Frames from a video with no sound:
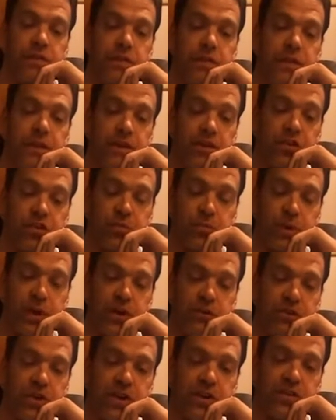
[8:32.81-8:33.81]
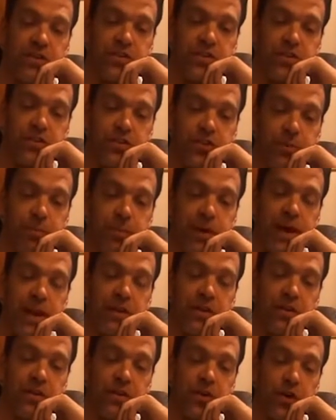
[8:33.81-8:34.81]
the experience is
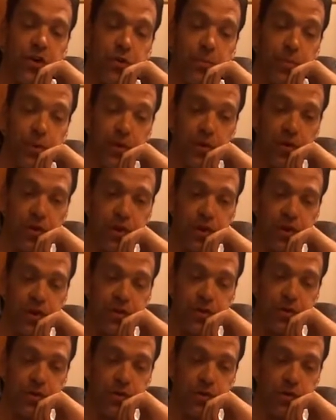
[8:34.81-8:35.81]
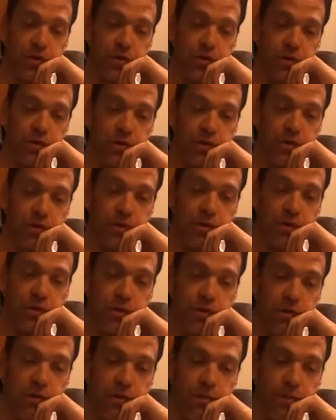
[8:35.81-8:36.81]
dependent on your ability to
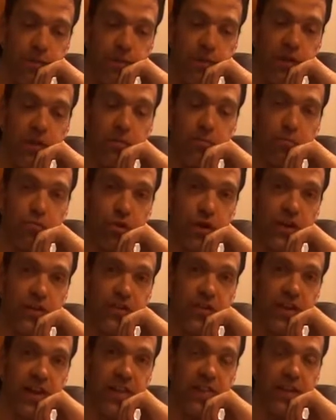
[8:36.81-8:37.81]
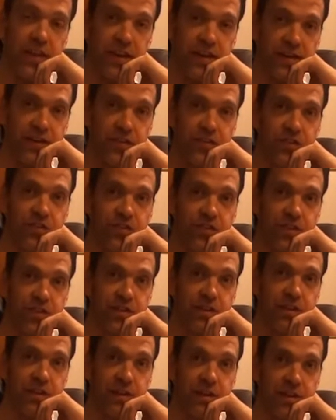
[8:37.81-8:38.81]
embrace nothingness,
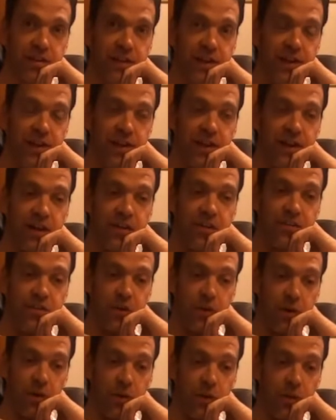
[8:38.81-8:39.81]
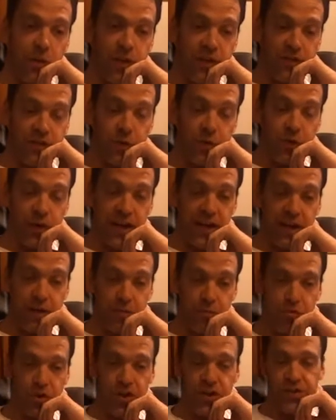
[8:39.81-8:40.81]
you know. So if you can't
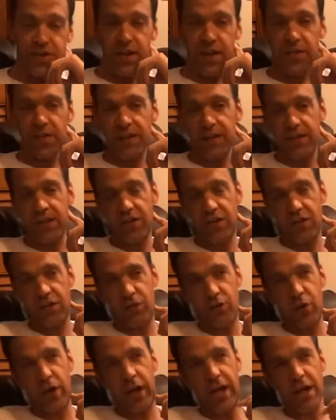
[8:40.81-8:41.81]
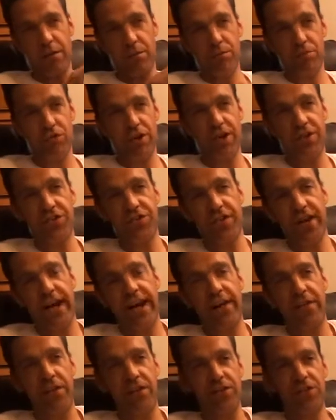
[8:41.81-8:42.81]
embrace nothingness, if you can't embrace
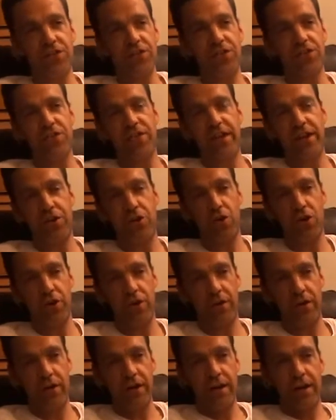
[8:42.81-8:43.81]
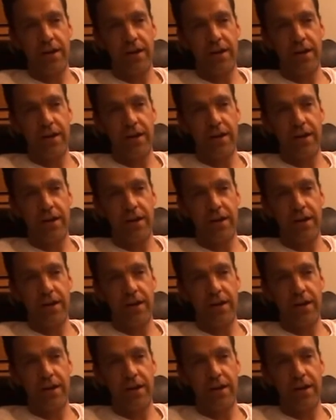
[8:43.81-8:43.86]
silence, then your